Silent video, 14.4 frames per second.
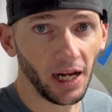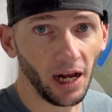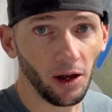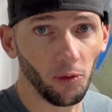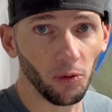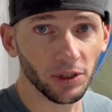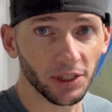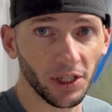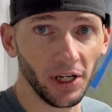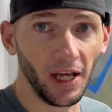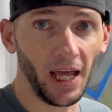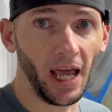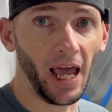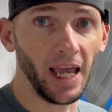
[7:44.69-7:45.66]
I was going
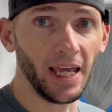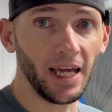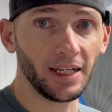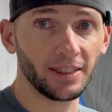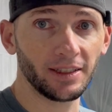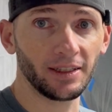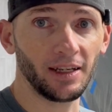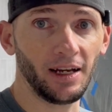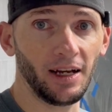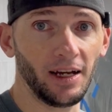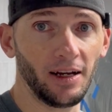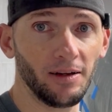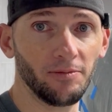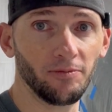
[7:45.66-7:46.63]
to hang it
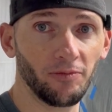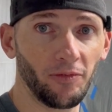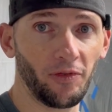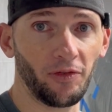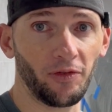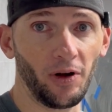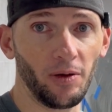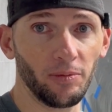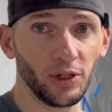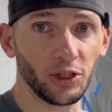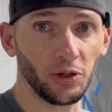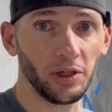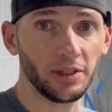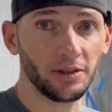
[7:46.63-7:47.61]
from the
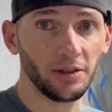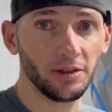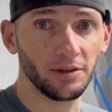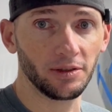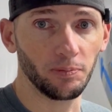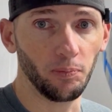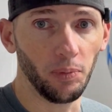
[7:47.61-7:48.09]
joists,